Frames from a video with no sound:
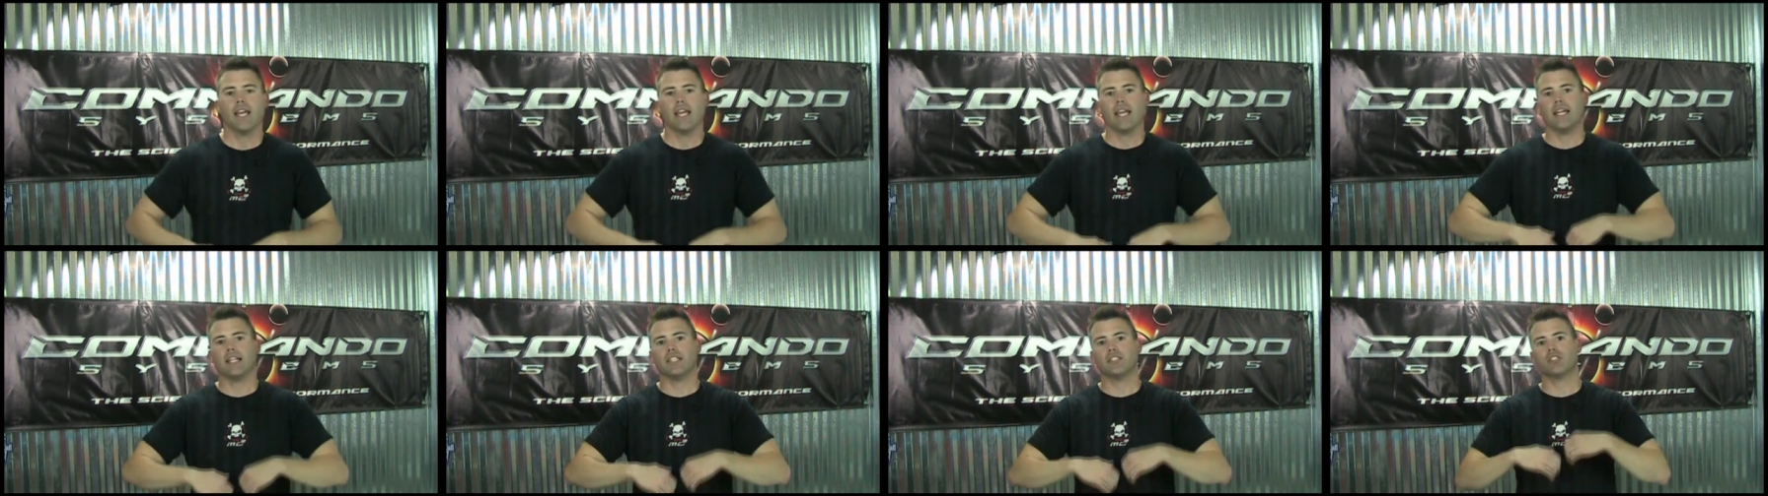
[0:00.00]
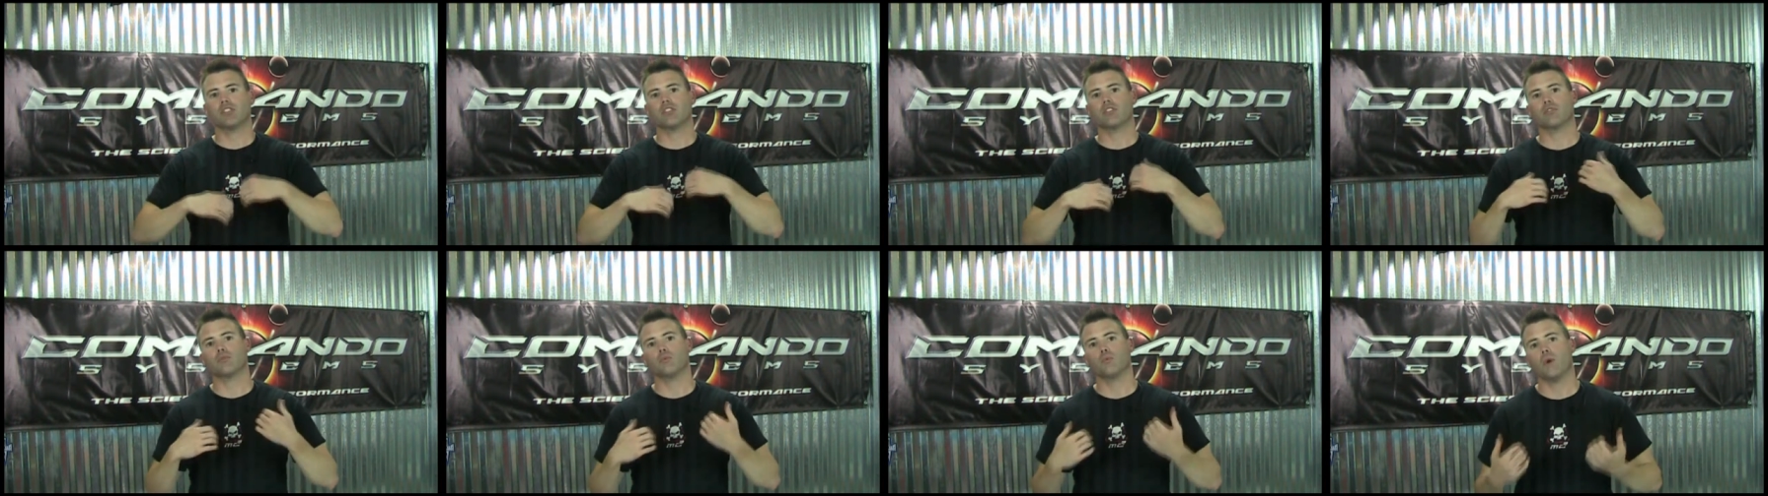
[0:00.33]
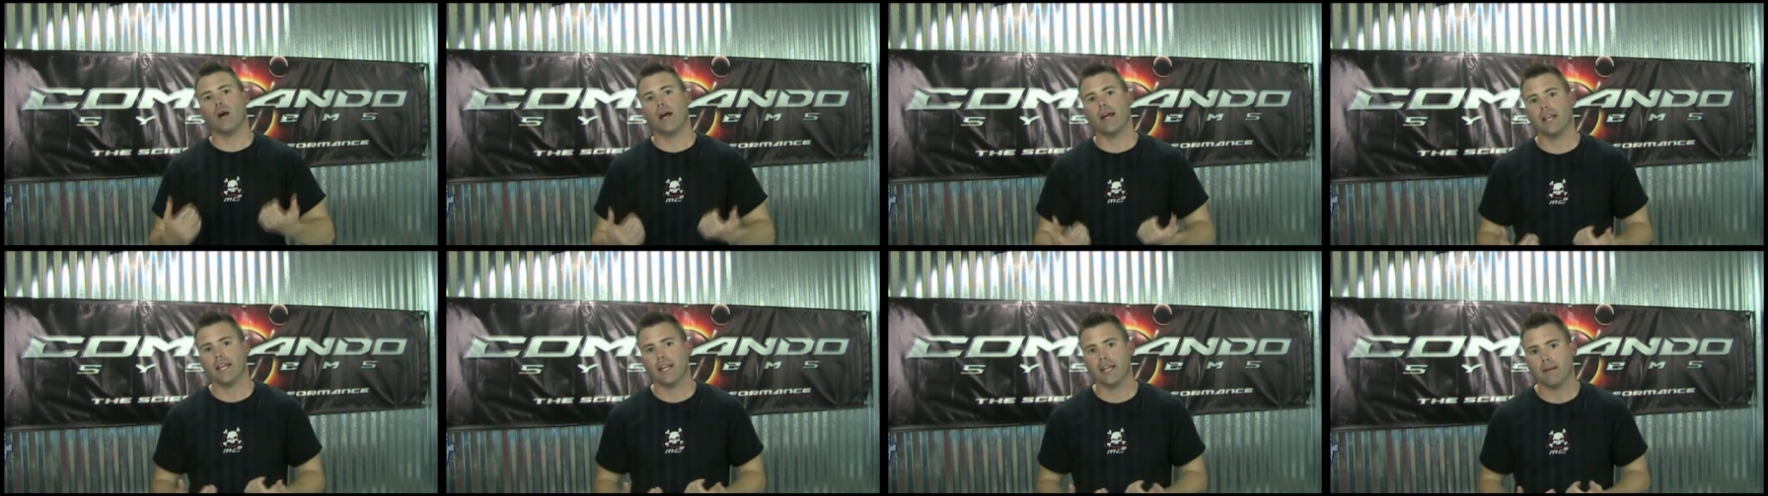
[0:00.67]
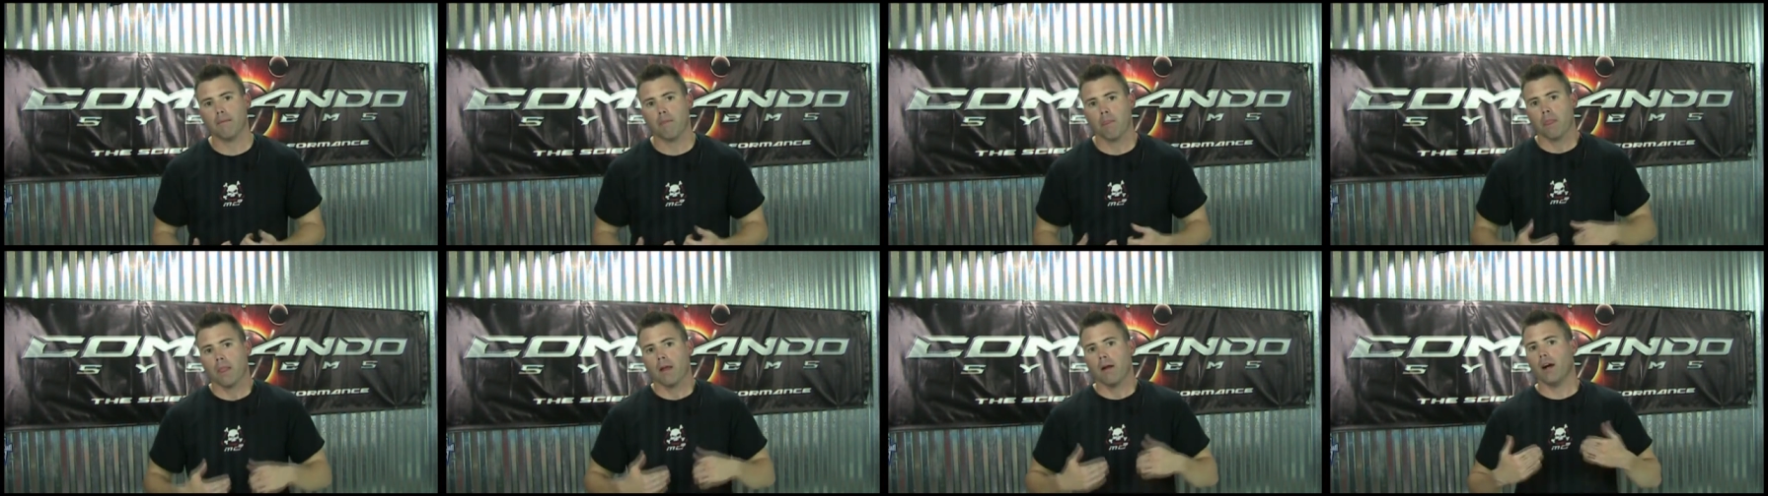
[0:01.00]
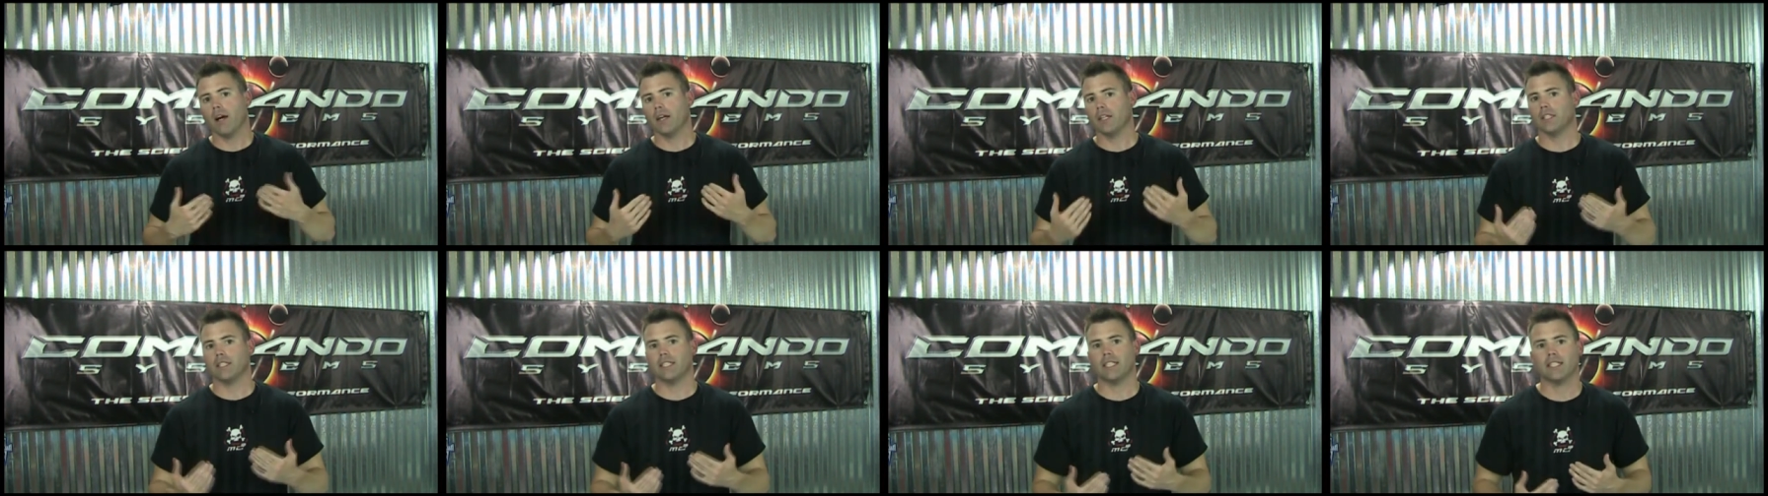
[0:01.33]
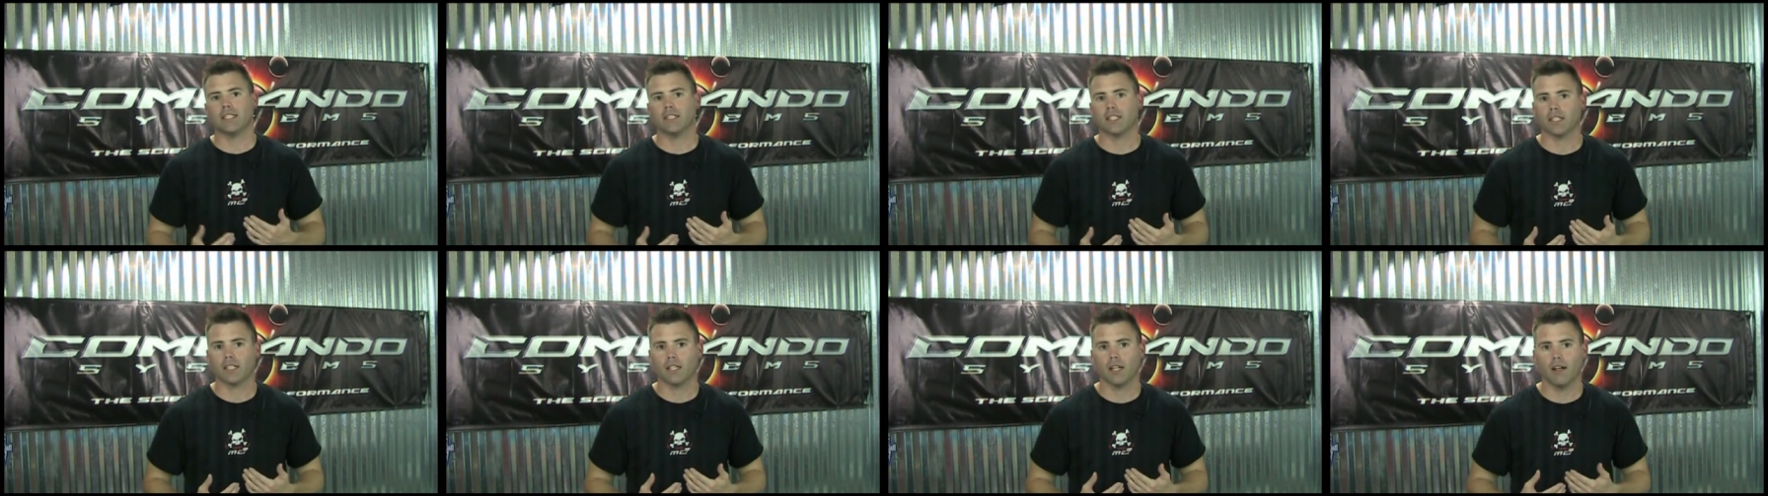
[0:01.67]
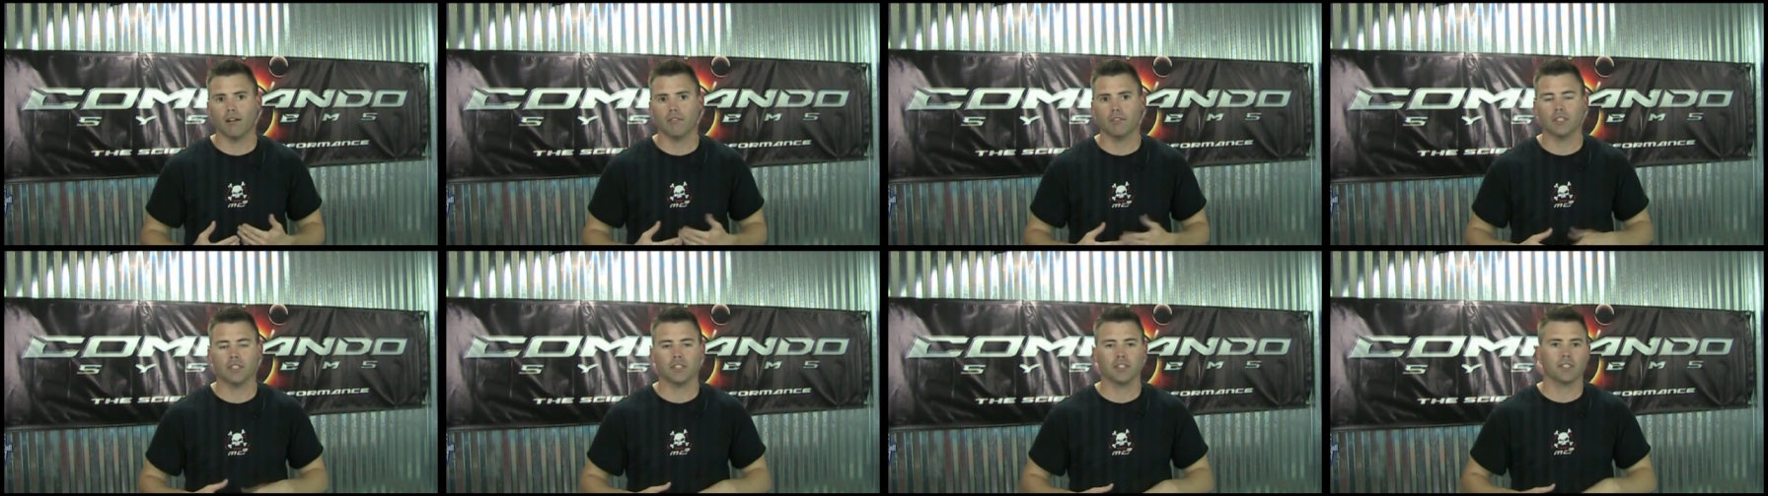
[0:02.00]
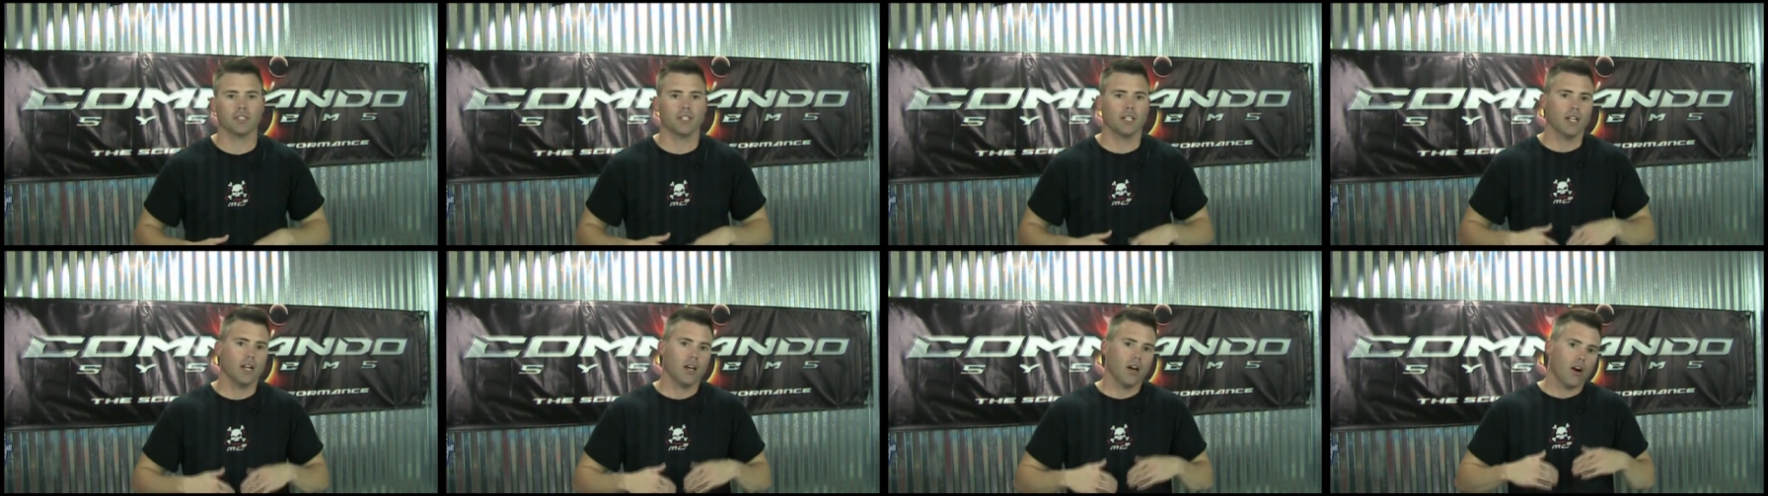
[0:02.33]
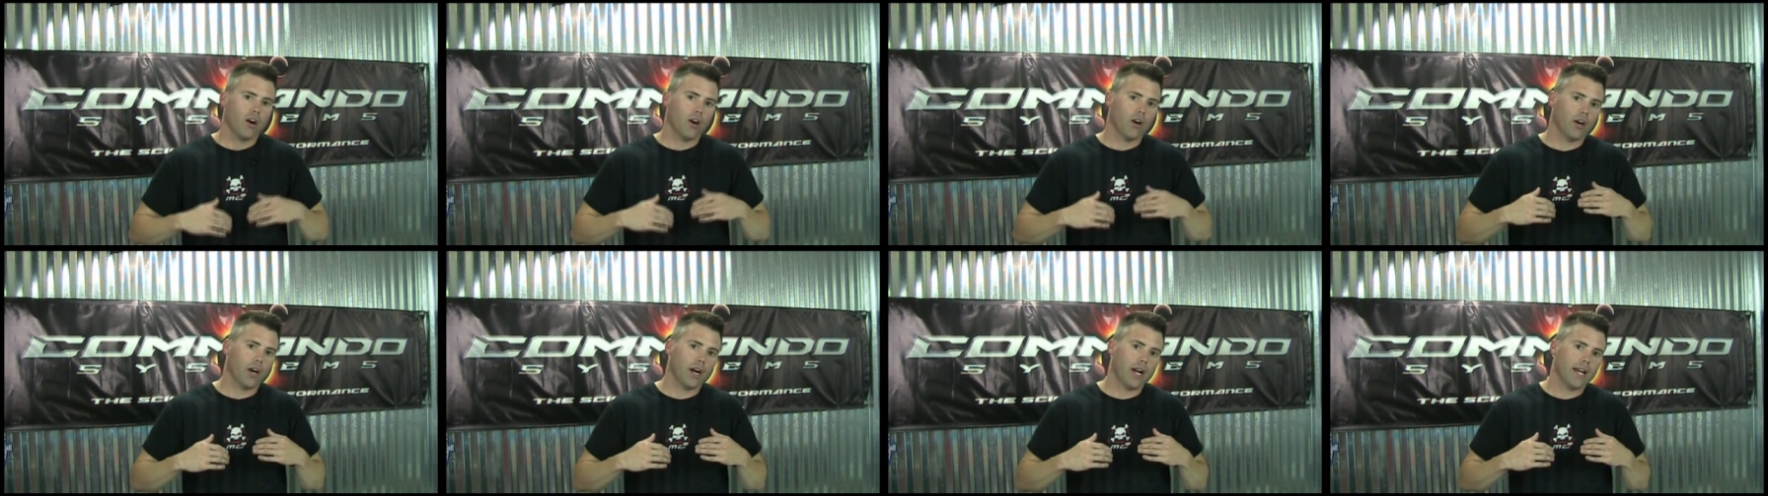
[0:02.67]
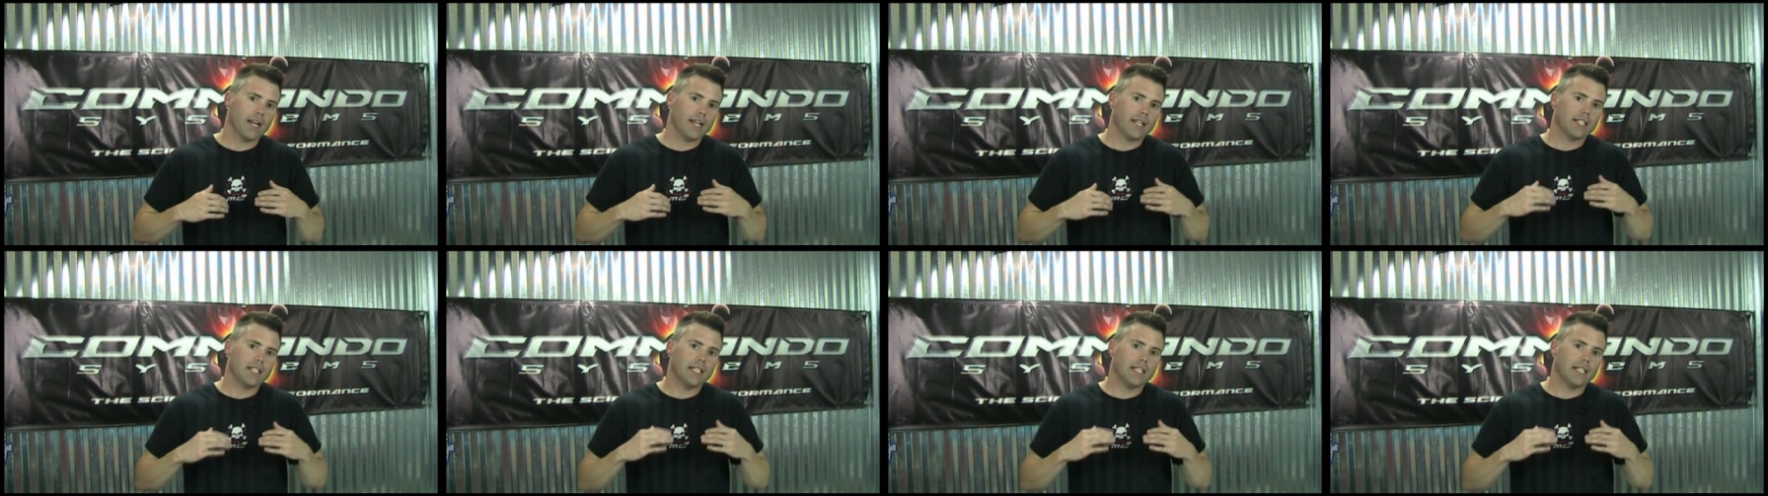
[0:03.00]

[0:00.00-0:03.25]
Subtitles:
It's sweating underneath the covers, all right?